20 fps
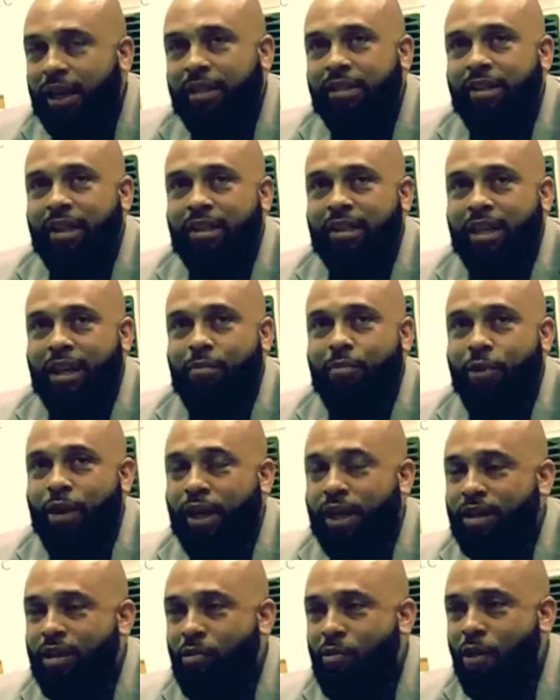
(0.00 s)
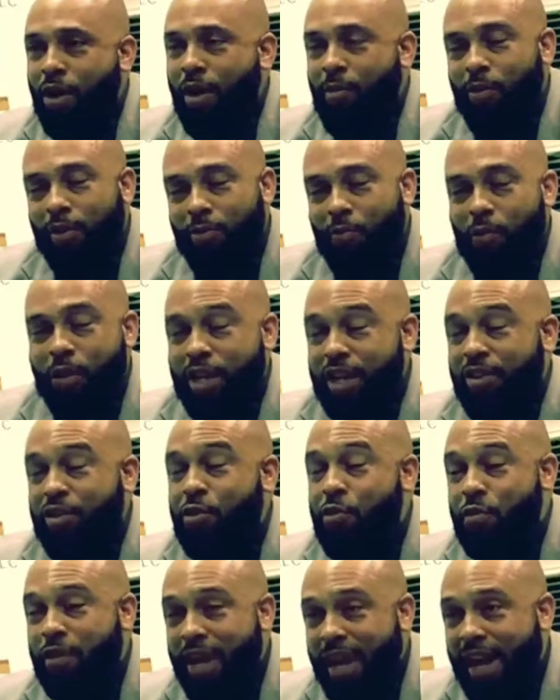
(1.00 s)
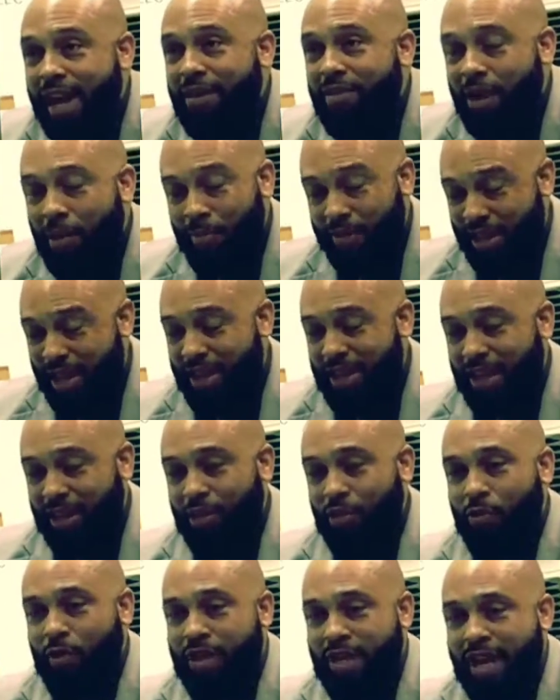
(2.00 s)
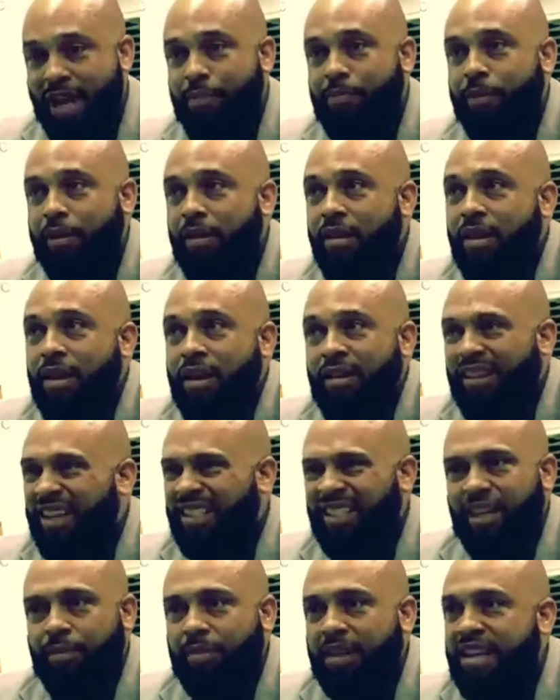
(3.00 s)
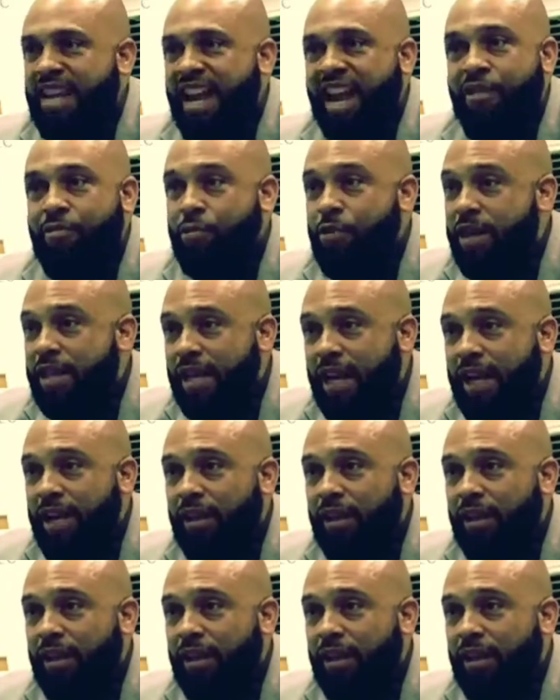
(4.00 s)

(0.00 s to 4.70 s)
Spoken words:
As they say, breaking the web, but we didn't do that. I mean, they're not doing that, but there's something every day.